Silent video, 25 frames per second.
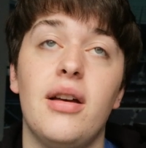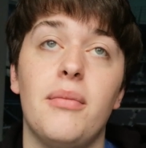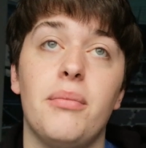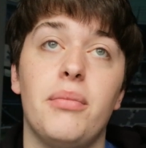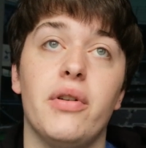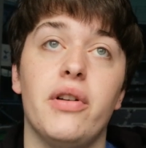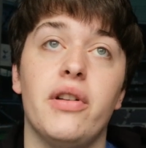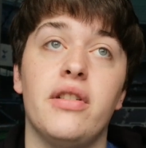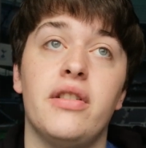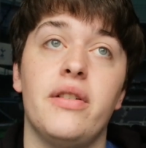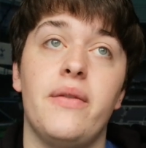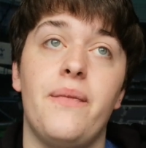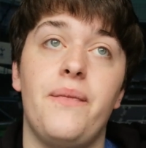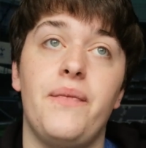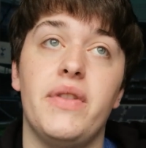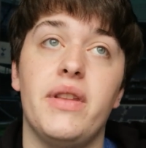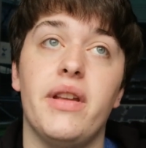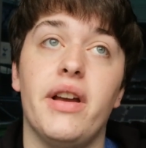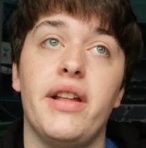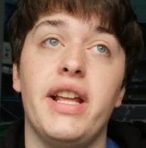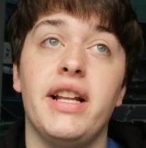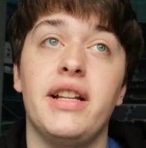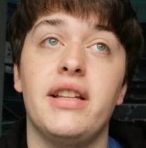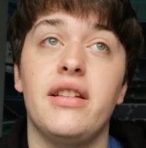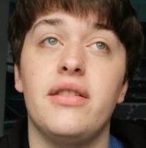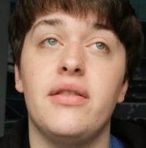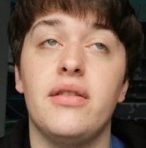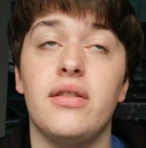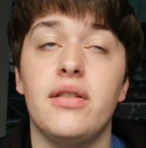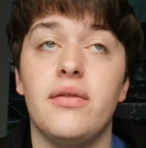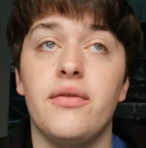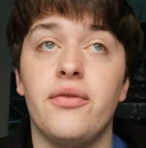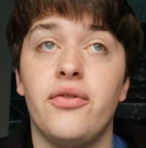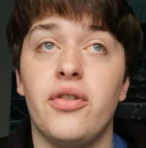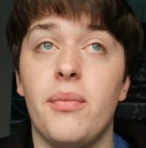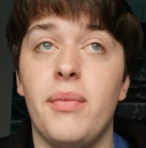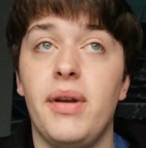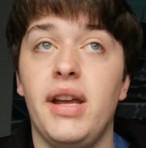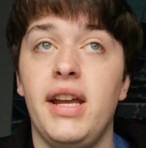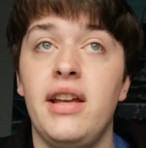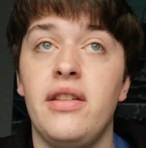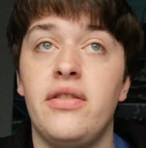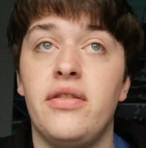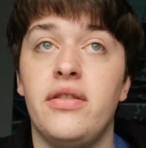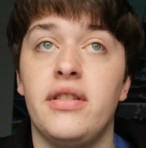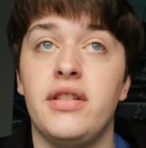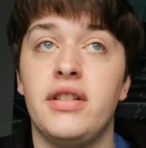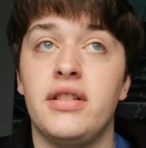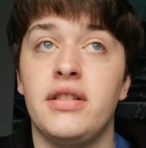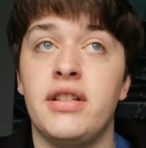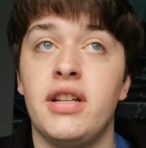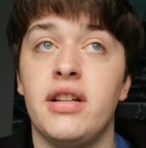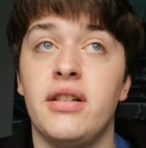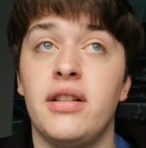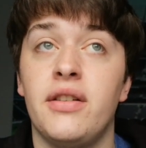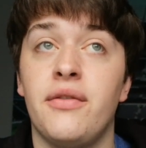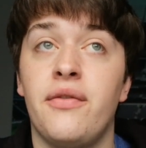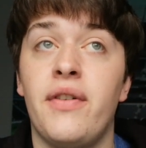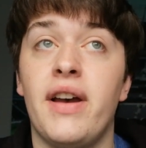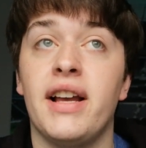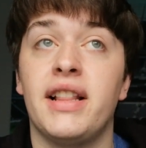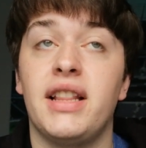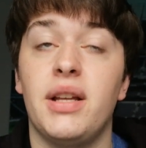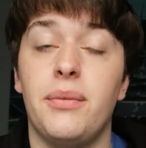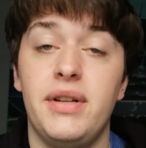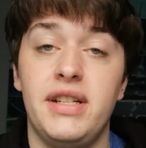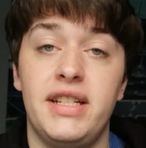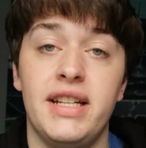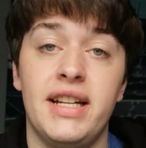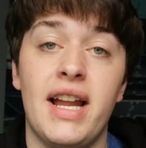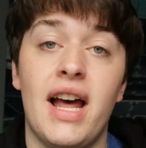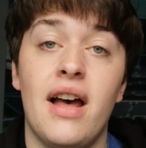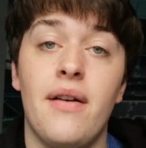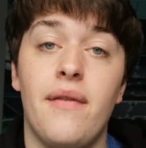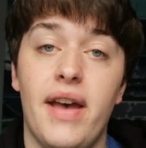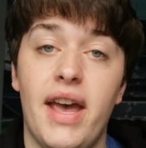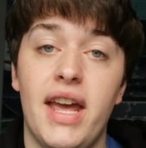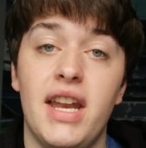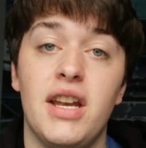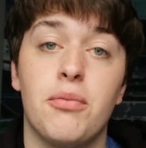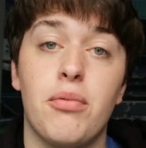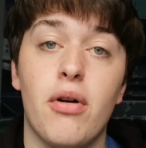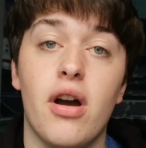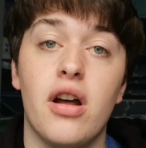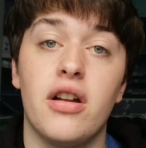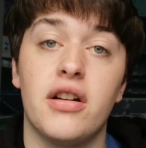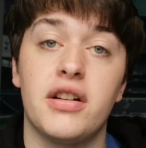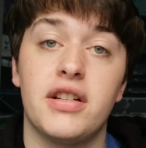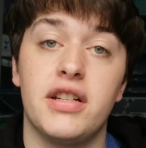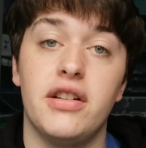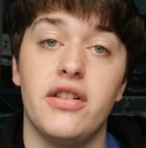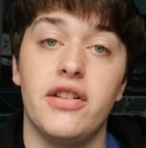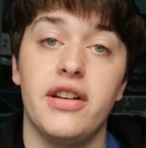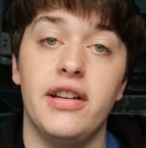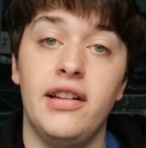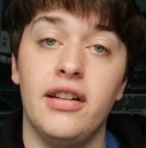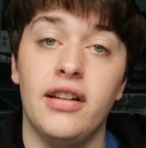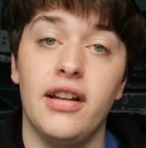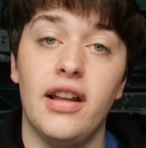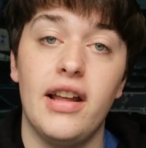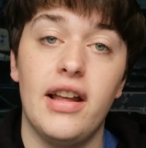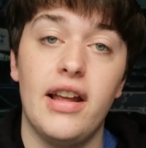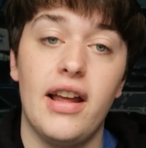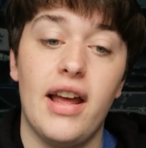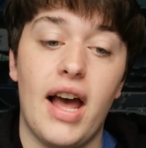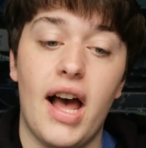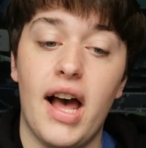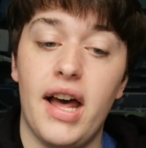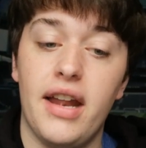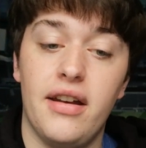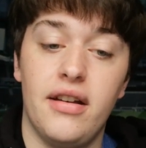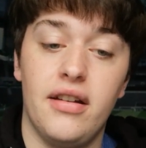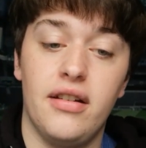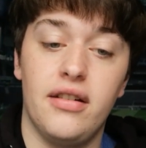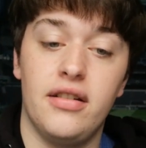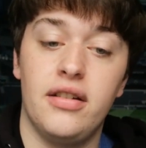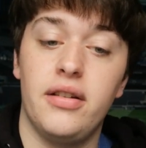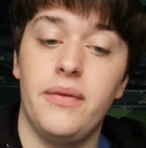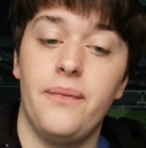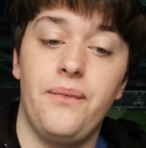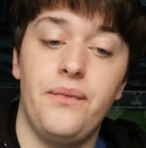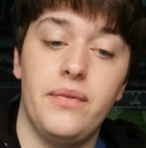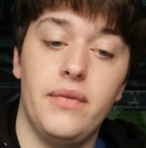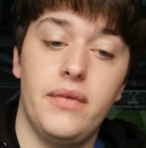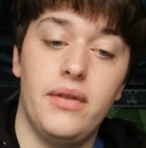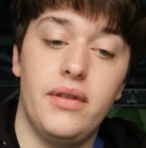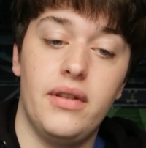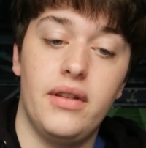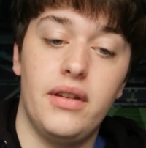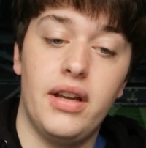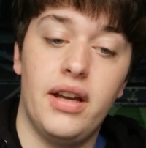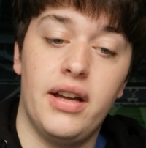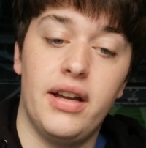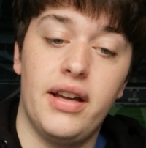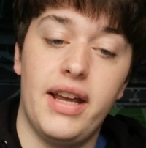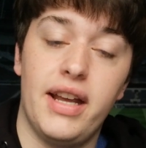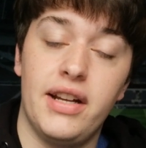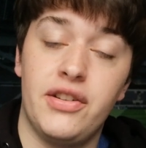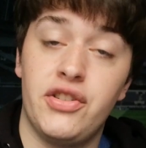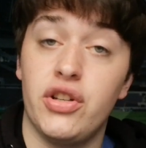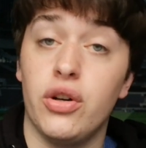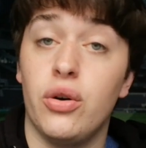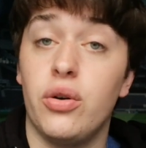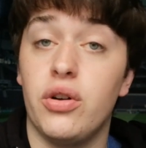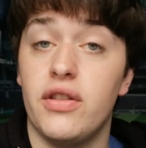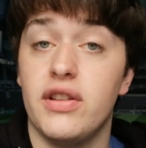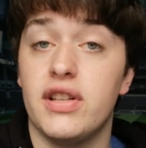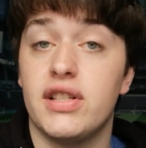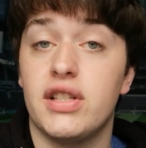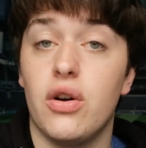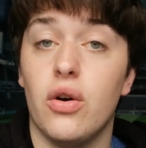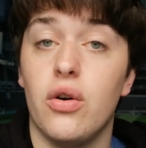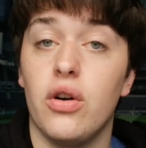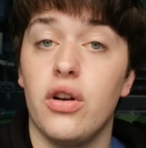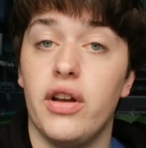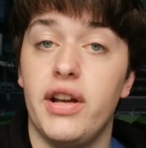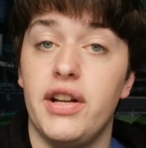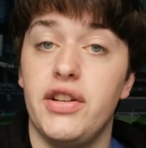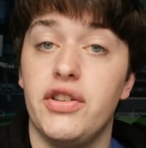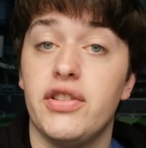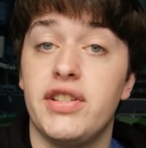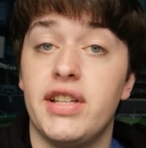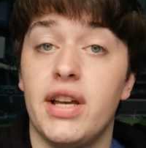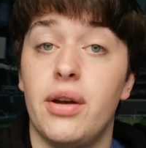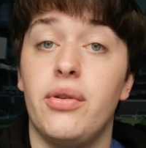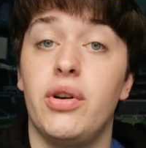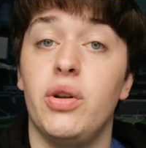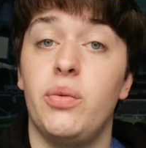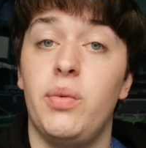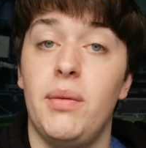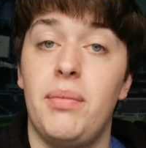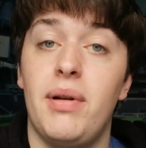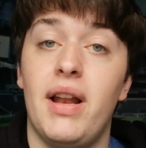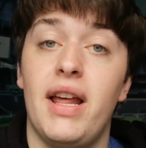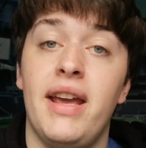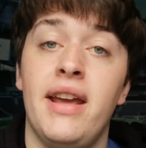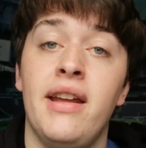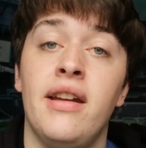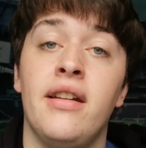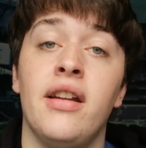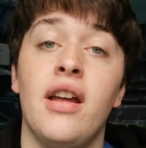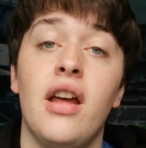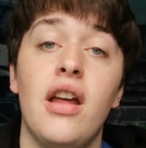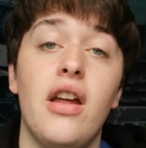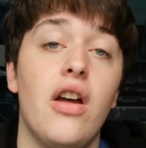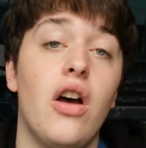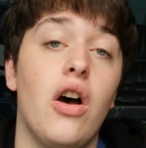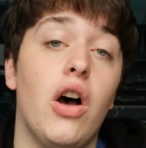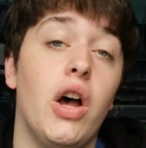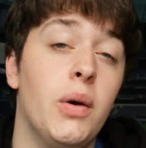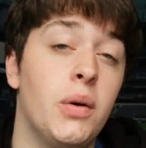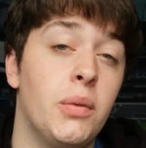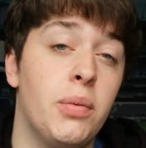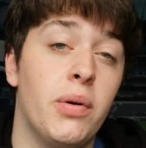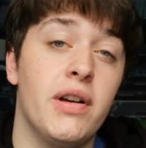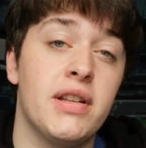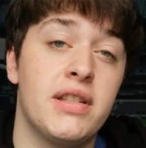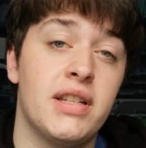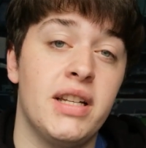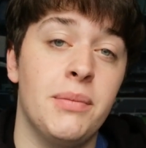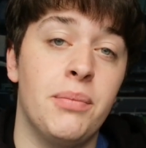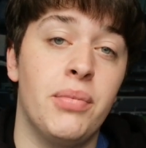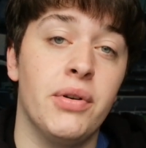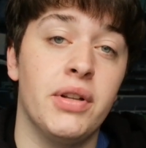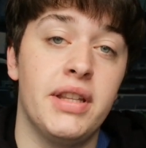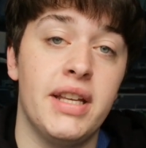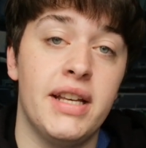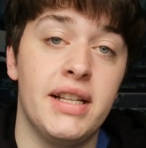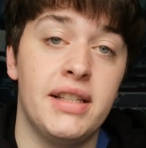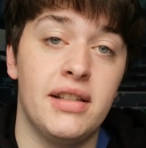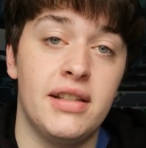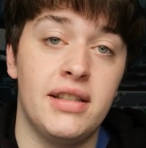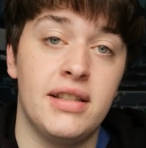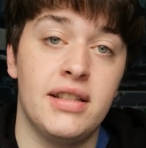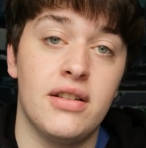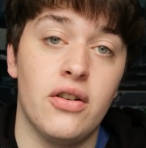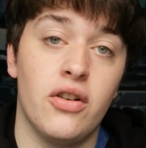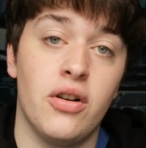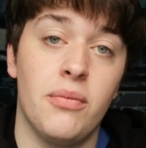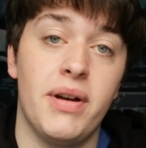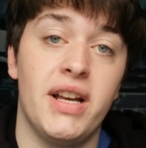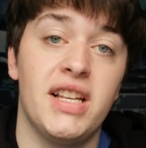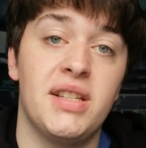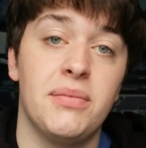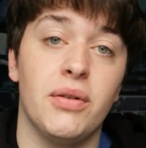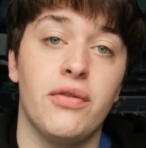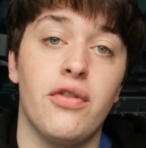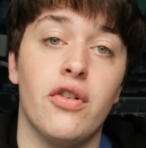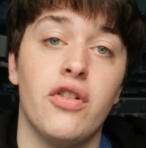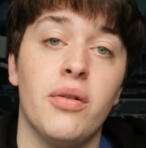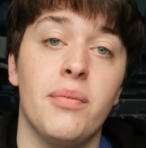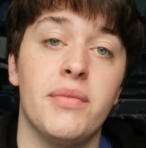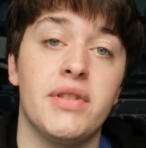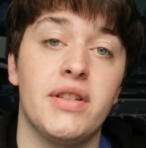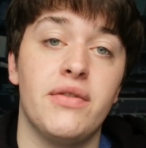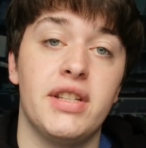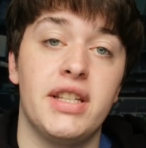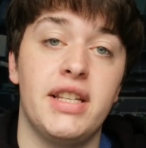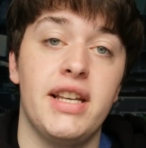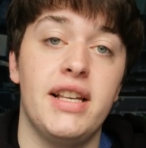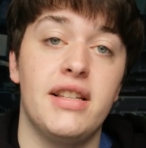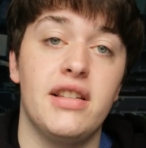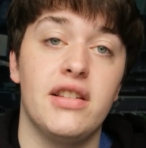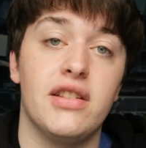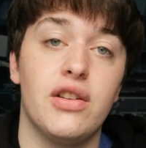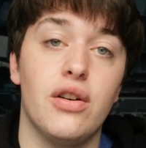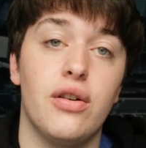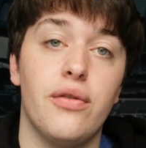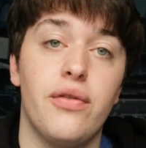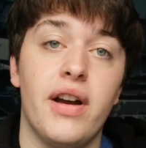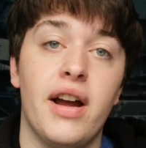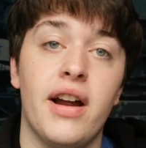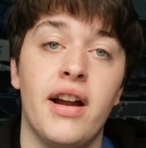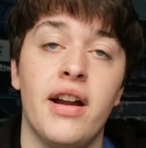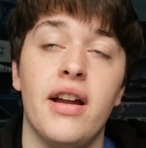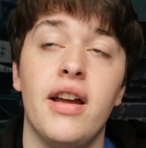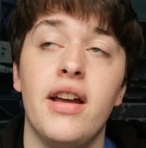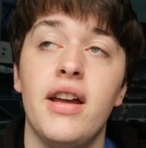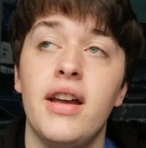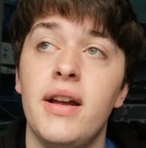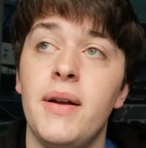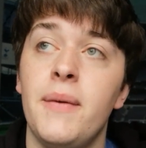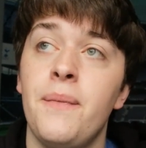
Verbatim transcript: But I think for me, t- the fact that we did have end product tonight and uh, it showed on the scoreline just how good we played. I would personally put this as our best performance of the season so far.